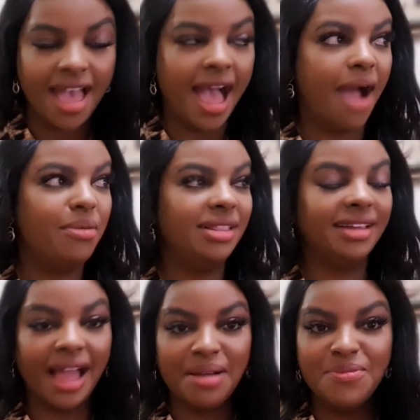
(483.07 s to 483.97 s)
I will
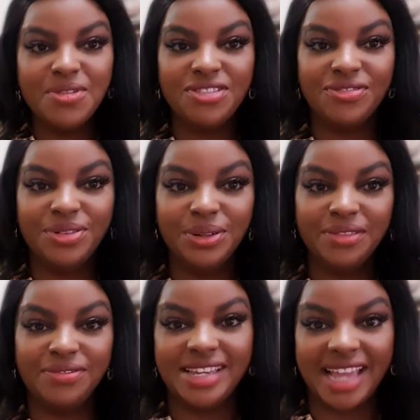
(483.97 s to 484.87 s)
come with full
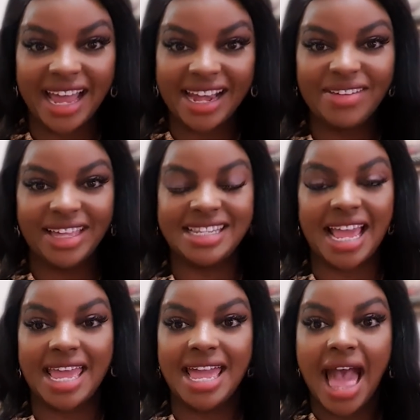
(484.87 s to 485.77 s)
vigor now that
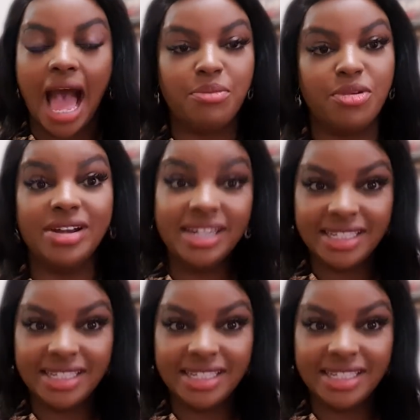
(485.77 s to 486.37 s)
I am already